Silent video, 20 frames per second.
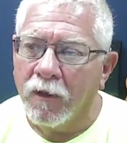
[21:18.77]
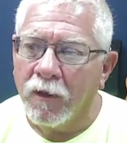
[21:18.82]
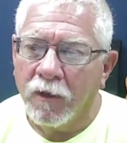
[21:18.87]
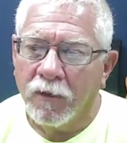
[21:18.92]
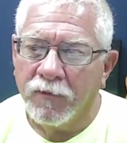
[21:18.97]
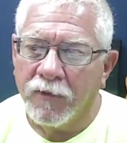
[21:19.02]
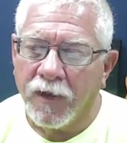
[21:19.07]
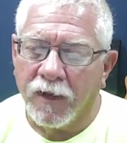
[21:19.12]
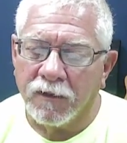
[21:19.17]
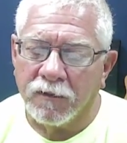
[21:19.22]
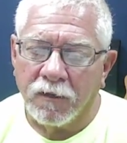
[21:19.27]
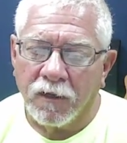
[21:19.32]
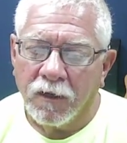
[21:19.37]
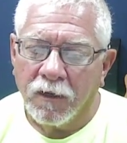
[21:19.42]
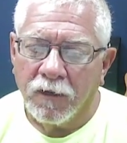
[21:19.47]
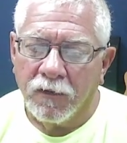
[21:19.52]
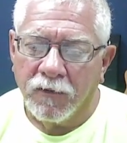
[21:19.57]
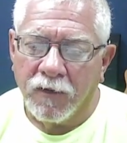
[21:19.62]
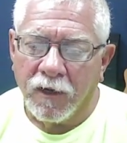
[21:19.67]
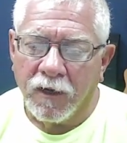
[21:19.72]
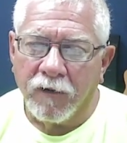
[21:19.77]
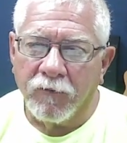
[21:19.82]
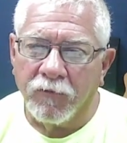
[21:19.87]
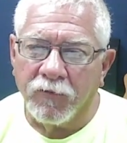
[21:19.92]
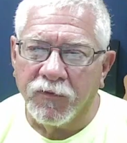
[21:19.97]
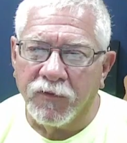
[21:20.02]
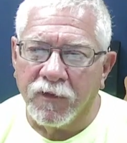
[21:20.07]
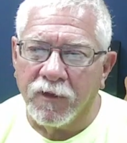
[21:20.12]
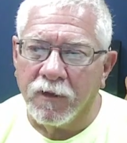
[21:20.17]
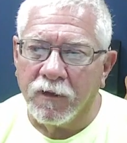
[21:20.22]
that, that
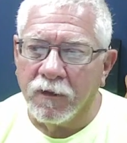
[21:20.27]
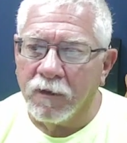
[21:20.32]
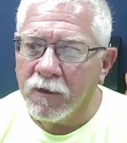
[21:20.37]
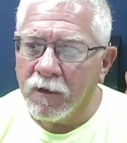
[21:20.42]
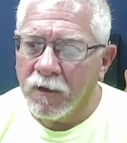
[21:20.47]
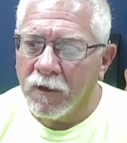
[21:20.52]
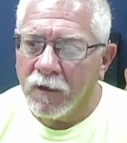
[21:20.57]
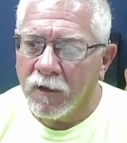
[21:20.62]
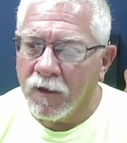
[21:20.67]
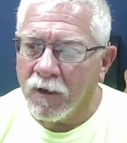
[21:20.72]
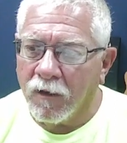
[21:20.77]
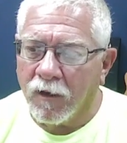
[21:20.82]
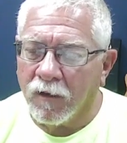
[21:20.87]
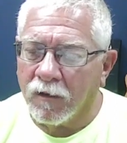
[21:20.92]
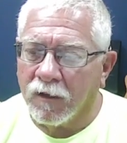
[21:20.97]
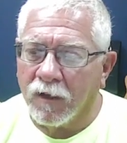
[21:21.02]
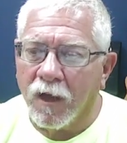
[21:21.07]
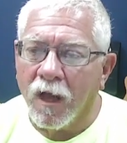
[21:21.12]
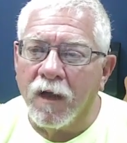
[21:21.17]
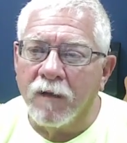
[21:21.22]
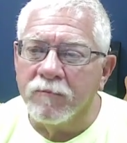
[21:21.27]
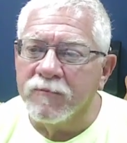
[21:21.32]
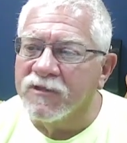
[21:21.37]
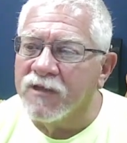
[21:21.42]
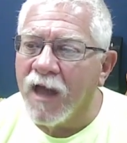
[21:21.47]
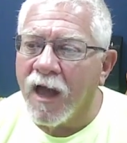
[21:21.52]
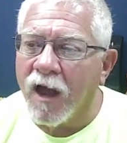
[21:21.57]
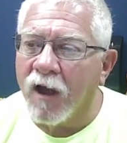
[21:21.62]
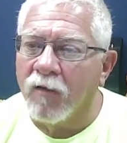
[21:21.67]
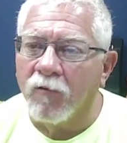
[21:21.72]
everything uh, comes
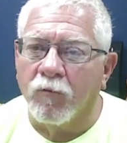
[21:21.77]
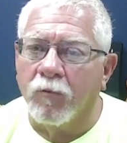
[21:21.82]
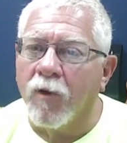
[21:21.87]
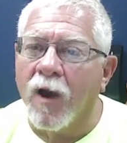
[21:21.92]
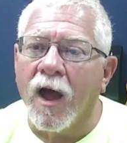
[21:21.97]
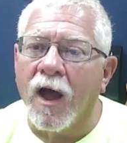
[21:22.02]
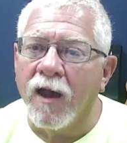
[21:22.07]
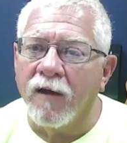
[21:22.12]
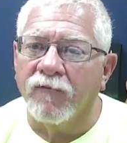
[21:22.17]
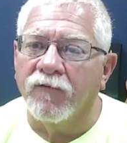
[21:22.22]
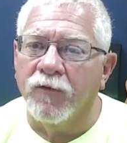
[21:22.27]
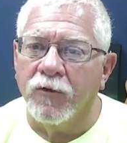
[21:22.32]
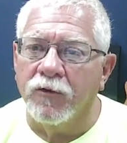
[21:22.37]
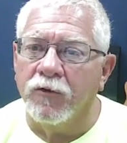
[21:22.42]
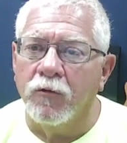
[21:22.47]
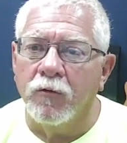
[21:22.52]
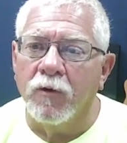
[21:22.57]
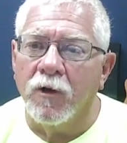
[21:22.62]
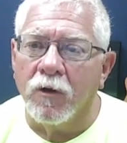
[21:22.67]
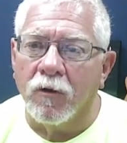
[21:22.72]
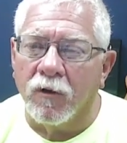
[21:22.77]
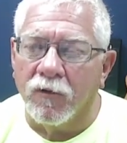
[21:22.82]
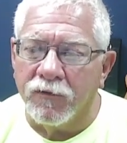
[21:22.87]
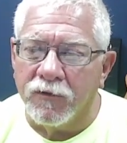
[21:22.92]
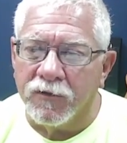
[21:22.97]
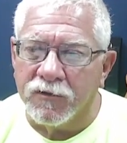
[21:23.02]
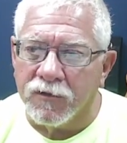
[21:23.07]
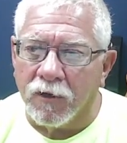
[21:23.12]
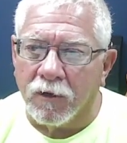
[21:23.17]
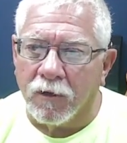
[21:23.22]
out right for you here on
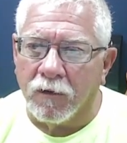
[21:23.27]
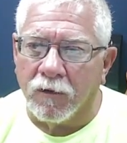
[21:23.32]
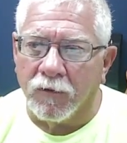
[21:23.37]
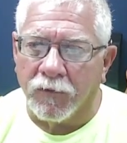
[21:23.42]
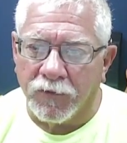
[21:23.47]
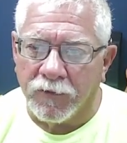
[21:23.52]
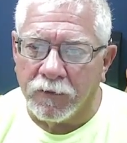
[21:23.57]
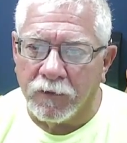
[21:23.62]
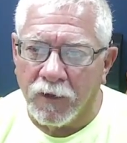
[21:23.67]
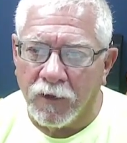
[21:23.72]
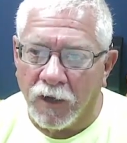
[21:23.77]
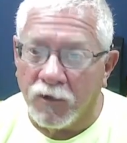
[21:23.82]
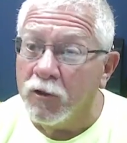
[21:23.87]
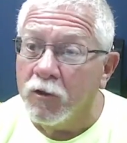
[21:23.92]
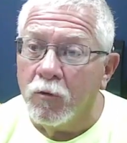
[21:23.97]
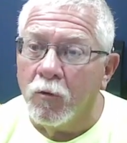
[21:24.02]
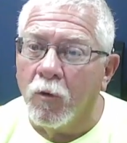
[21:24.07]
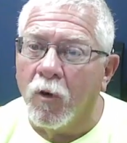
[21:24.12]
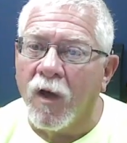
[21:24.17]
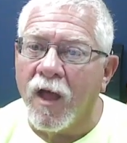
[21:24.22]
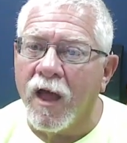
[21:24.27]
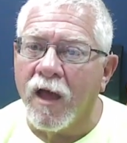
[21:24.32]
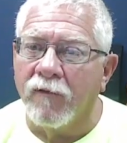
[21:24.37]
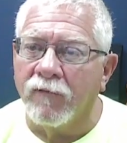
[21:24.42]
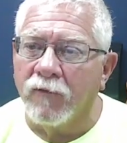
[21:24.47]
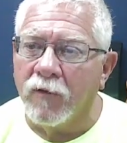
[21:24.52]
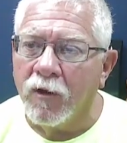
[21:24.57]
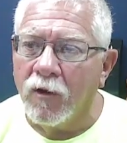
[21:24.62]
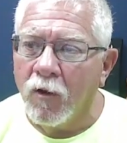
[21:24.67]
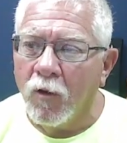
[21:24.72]
this earth, and you will
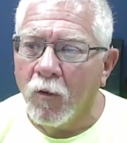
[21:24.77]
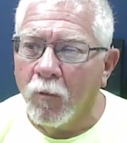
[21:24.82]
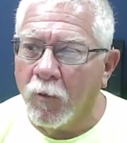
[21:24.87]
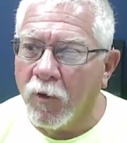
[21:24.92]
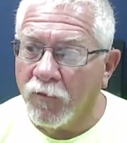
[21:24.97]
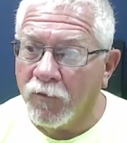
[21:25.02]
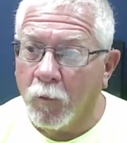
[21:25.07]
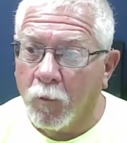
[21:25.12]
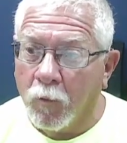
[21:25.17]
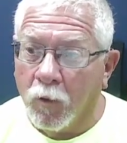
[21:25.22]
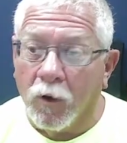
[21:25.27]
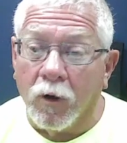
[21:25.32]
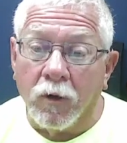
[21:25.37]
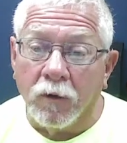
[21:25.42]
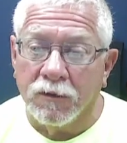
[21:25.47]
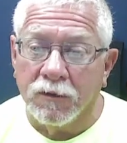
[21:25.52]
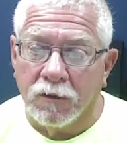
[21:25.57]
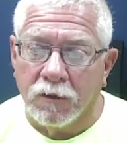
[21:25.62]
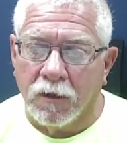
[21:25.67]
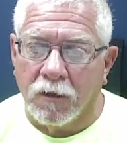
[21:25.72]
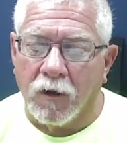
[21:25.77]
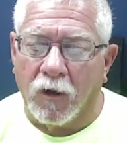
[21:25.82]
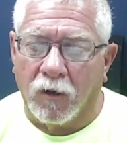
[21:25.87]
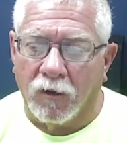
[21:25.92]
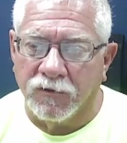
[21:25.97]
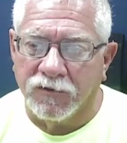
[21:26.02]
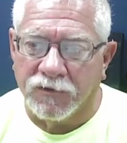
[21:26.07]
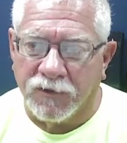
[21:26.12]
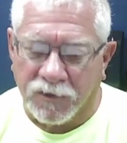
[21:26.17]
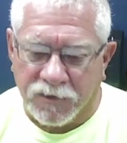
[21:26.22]
have what the world
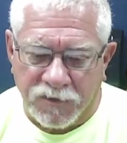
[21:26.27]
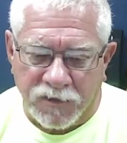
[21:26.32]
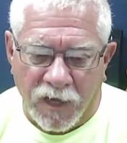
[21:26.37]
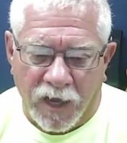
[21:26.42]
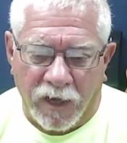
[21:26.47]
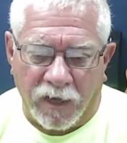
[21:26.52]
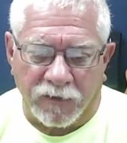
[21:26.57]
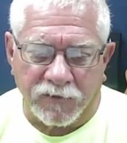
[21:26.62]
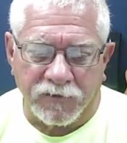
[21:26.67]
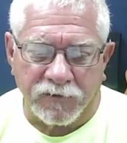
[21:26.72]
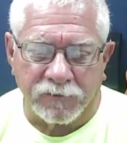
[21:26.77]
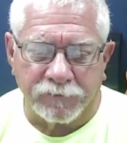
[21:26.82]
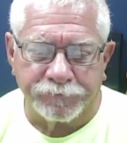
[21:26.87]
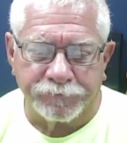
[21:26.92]
calls success.